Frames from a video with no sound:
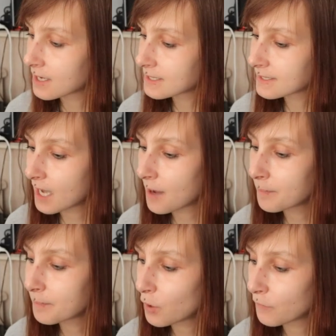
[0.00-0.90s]

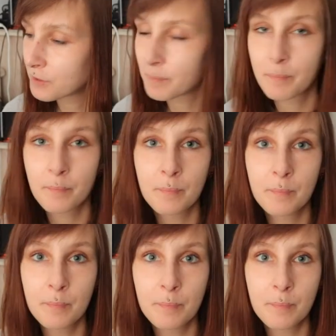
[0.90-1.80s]
Some of the
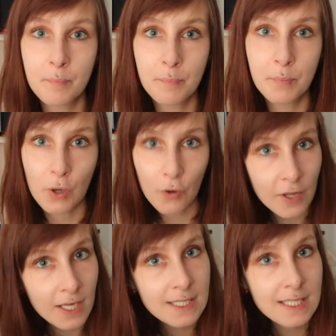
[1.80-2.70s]

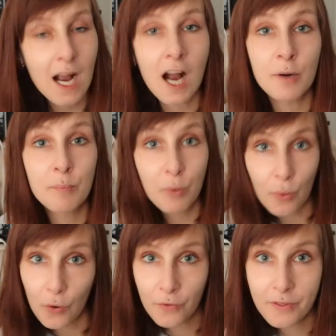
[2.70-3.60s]
products are
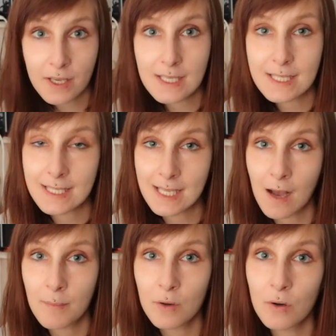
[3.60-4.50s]
bought,
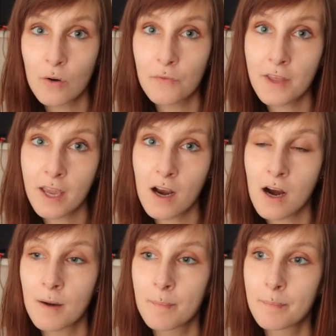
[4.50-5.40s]
some of them
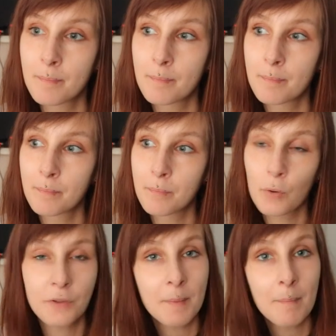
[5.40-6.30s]
are
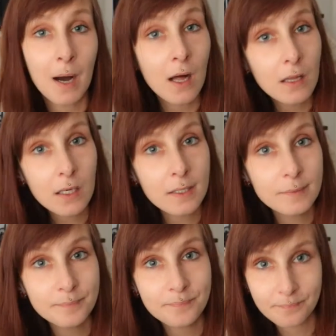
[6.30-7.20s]
bought in bulk,
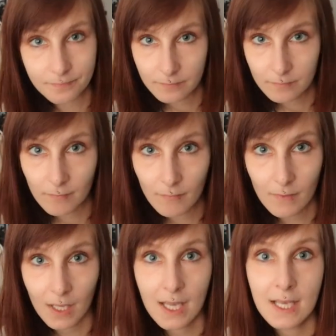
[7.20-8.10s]

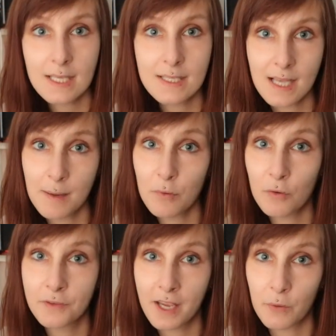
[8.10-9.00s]
some
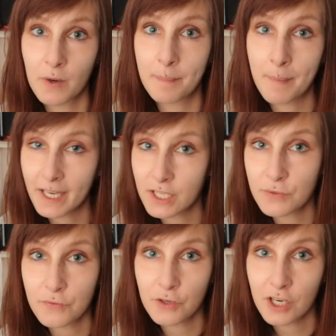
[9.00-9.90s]
of them were package
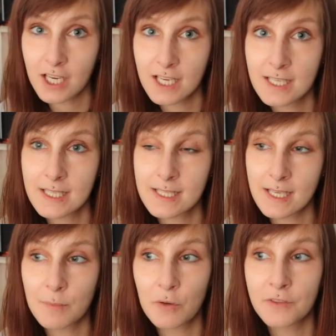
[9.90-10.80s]
free,
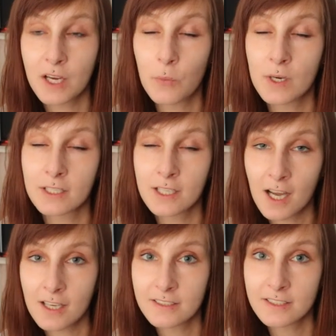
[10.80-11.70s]
some of them were
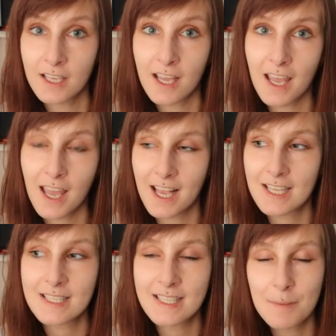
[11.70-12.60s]
not,
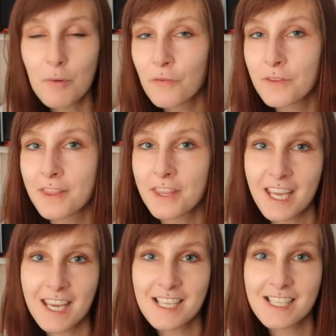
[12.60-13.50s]
and some of the
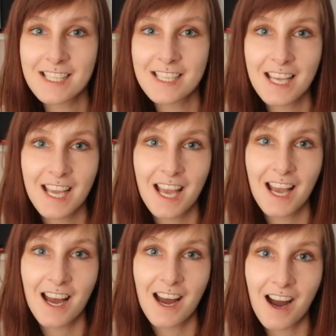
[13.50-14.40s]
things
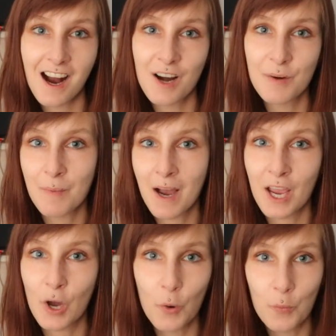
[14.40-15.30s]
are
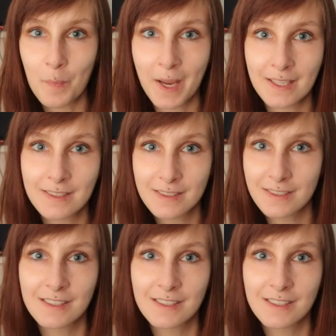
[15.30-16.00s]
my homemade